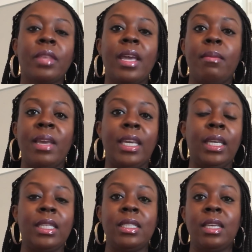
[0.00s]
and
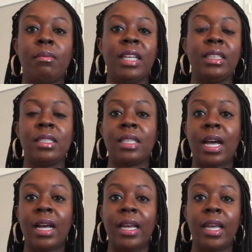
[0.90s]
making it seem like this
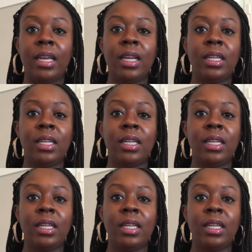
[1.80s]
guy